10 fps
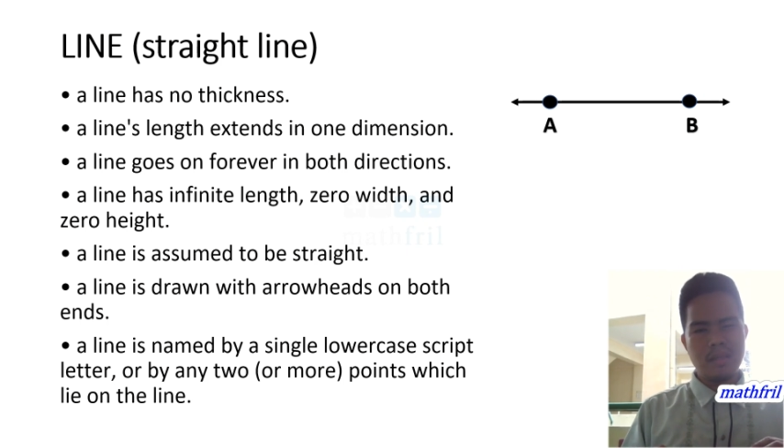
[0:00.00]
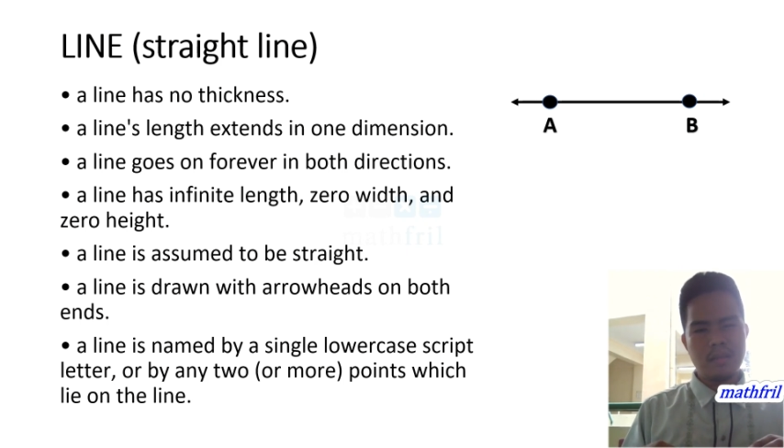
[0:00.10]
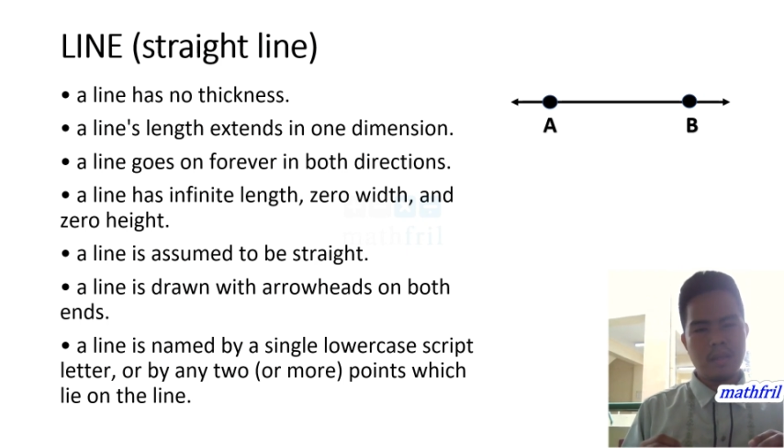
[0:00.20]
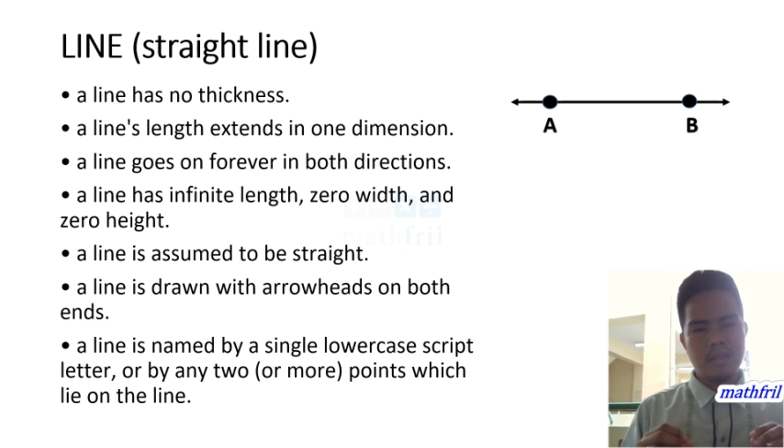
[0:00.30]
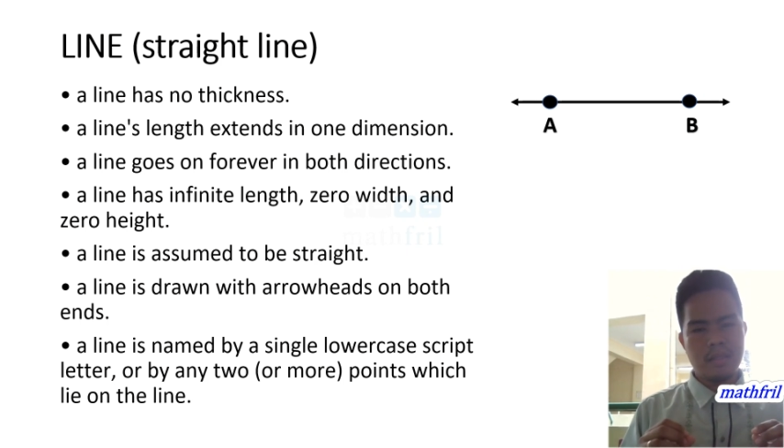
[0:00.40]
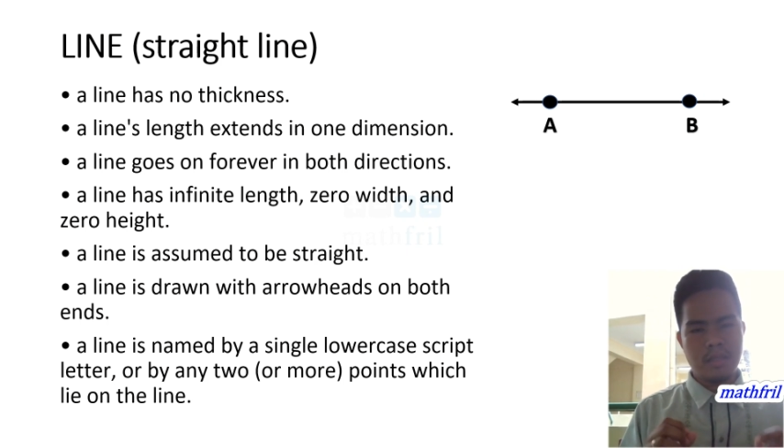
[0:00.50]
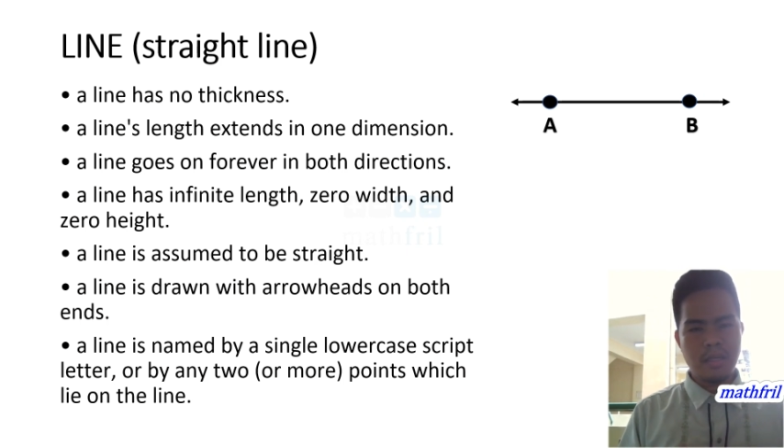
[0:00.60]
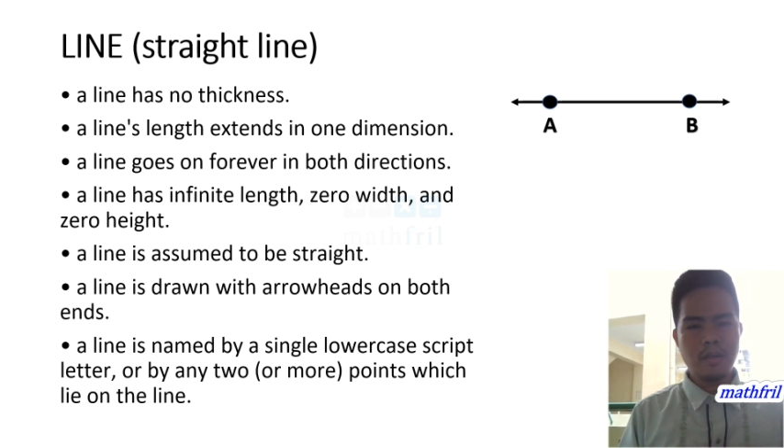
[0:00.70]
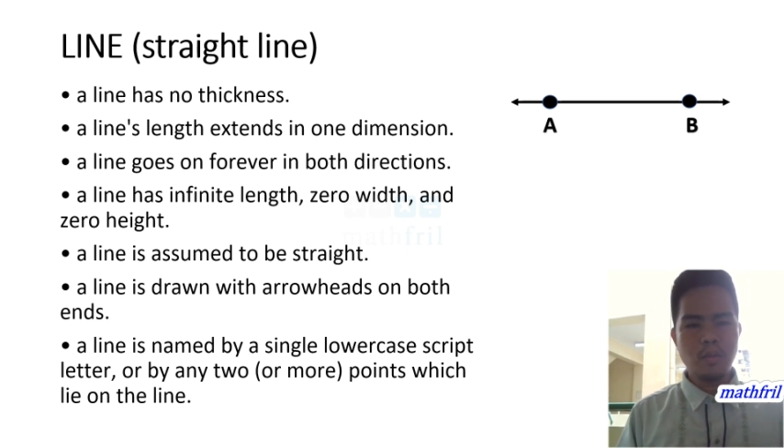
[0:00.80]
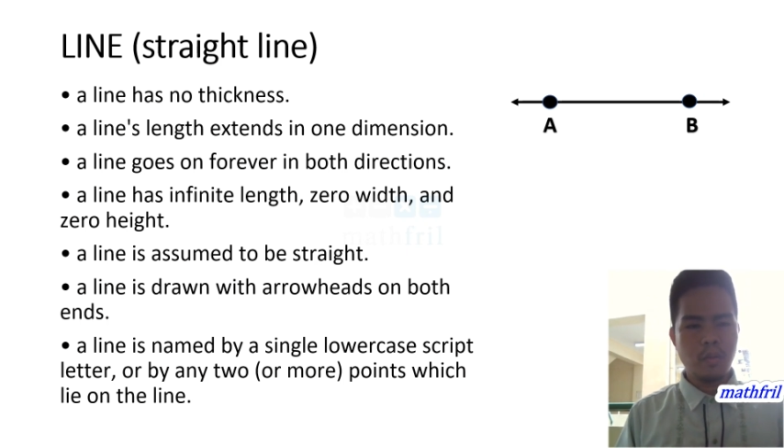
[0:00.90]
and
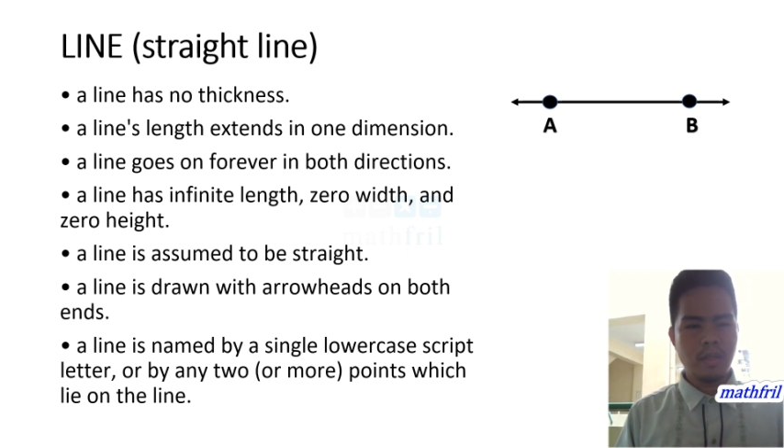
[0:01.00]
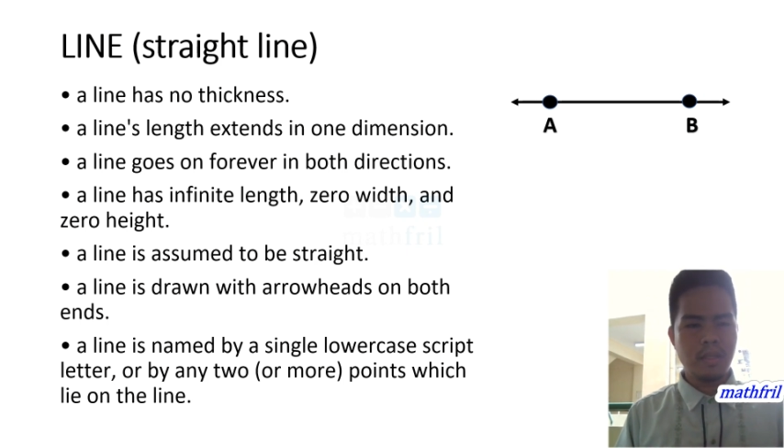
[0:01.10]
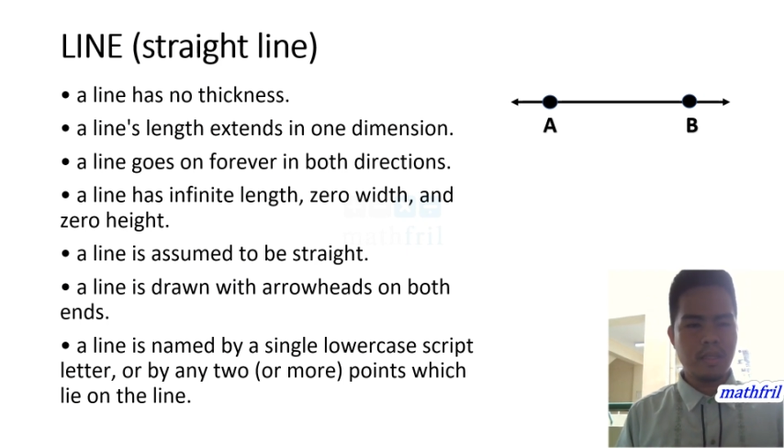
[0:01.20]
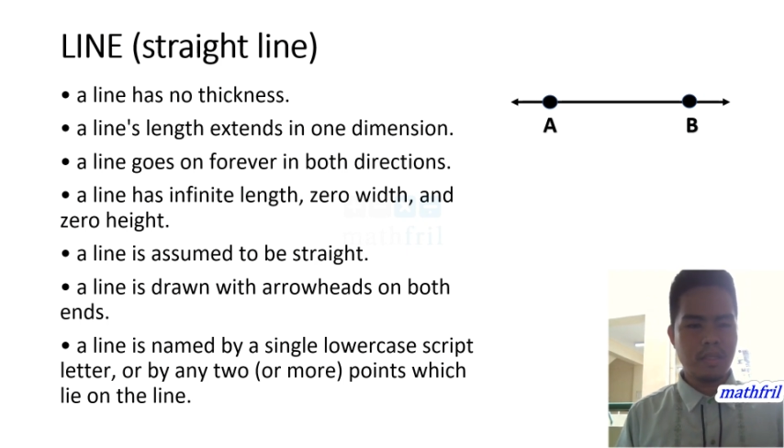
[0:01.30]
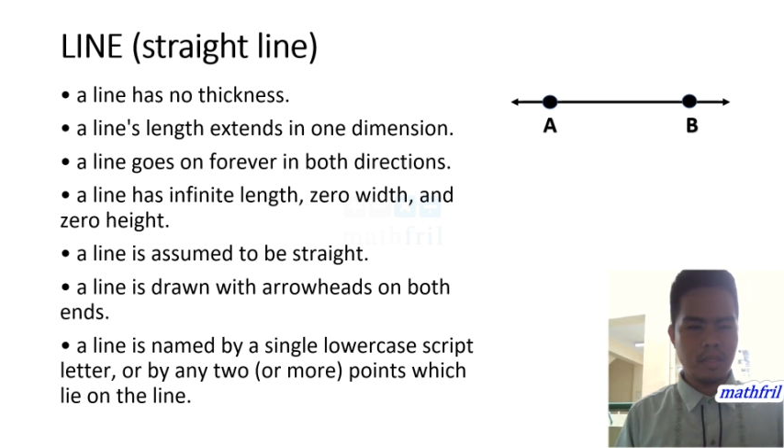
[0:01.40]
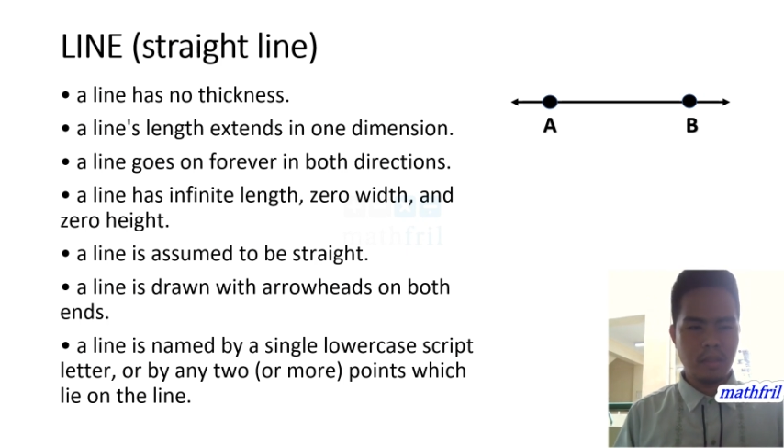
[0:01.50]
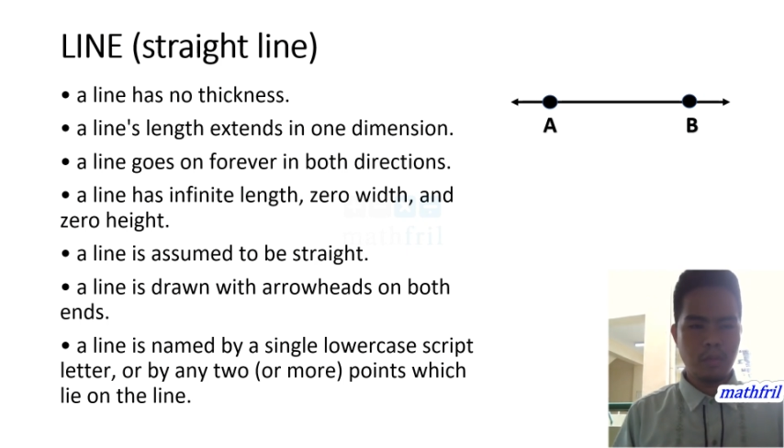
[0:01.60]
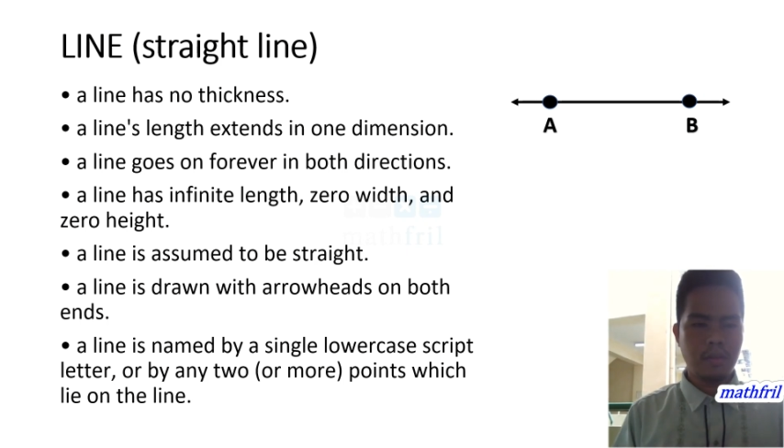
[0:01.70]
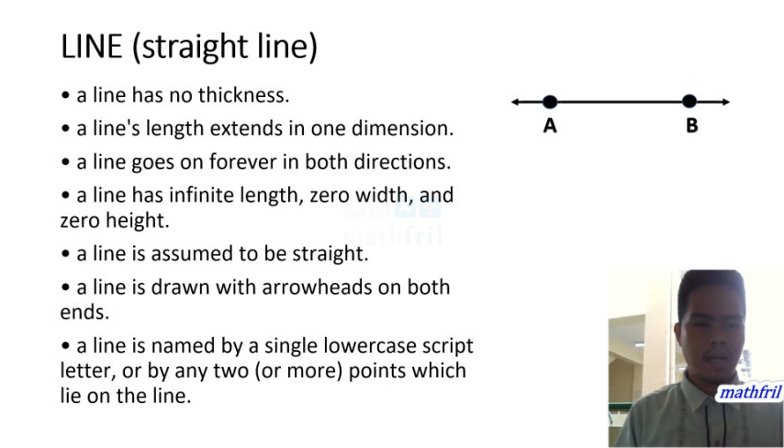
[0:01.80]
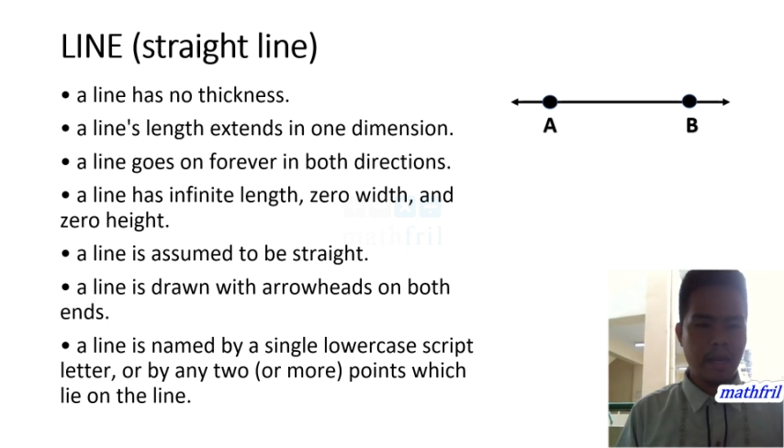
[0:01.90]
zero width and
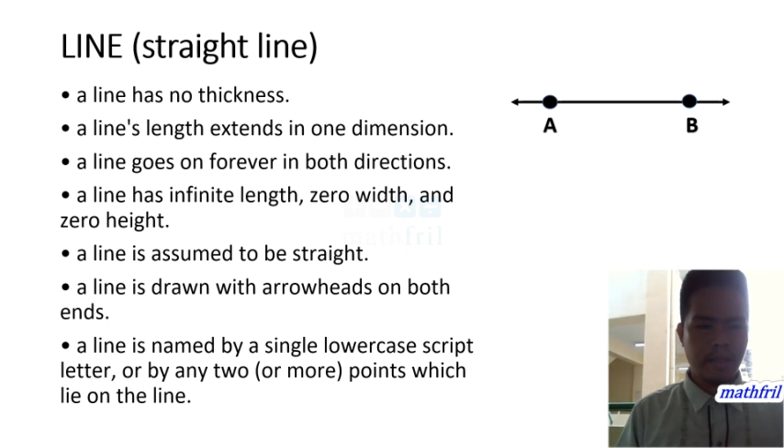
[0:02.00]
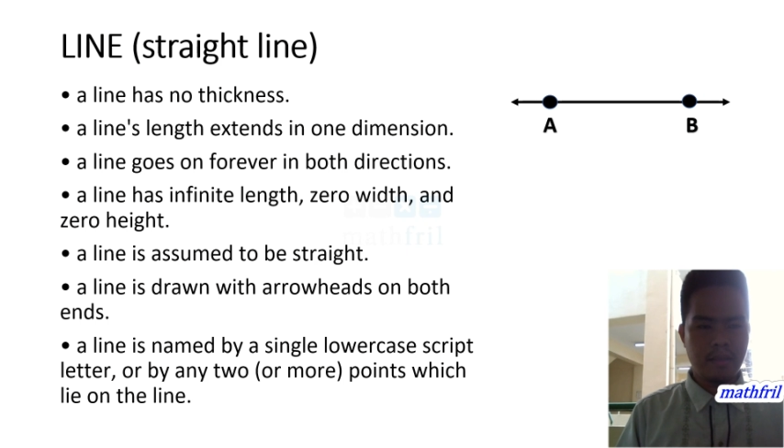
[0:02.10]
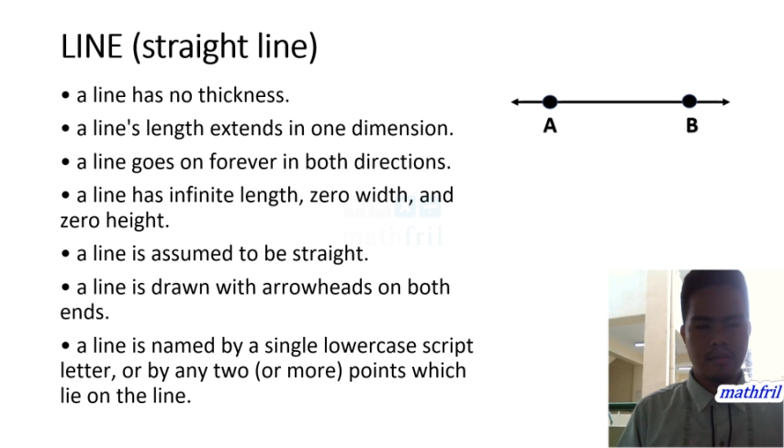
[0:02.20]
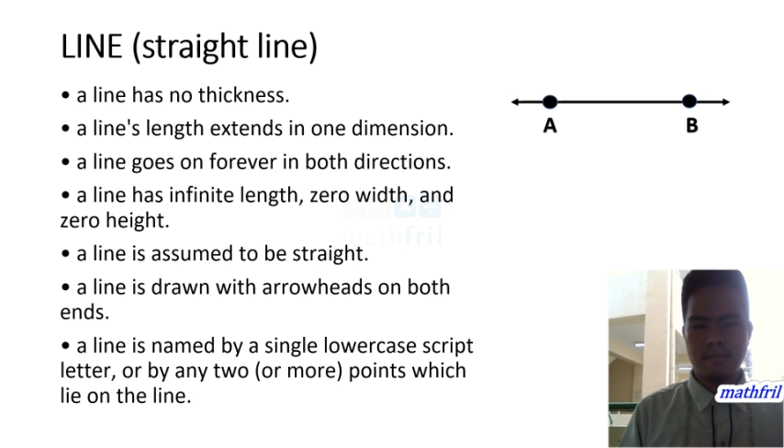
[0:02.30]
zero height.